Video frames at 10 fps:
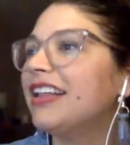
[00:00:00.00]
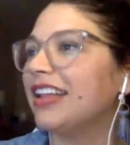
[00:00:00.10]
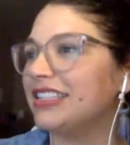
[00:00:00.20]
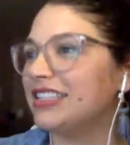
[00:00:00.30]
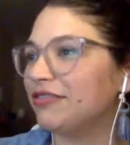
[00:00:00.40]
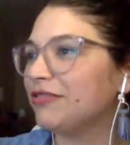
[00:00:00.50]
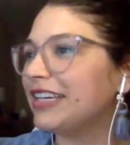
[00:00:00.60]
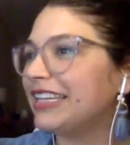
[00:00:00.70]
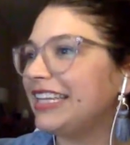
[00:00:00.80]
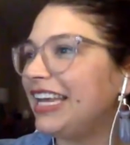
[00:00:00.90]
Lots of
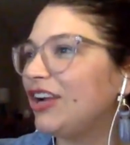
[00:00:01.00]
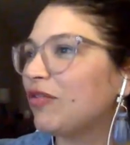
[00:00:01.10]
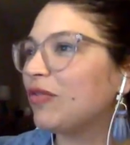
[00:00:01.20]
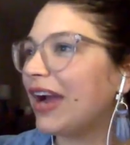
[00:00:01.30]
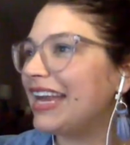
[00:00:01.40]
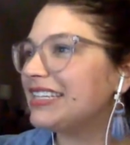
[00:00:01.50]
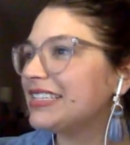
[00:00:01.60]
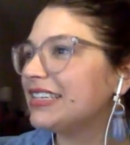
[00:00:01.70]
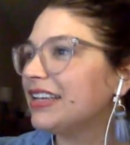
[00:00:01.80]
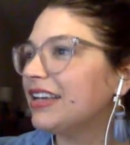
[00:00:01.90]
really great
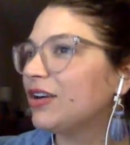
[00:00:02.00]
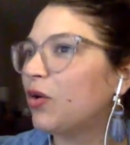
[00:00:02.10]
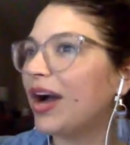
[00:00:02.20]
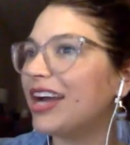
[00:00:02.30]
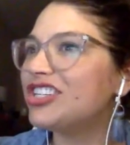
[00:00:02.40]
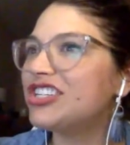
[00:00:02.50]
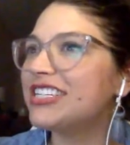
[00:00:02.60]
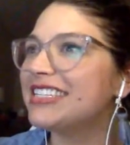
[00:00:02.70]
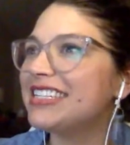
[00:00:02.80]
questions